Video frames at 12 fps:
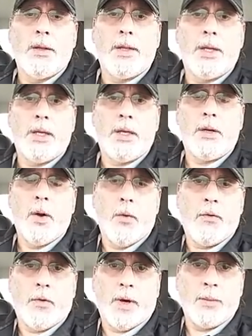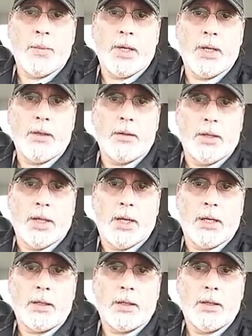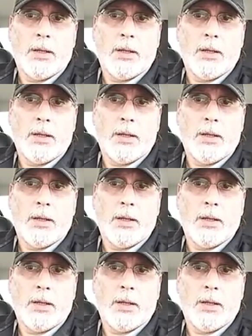the GoFundMe link,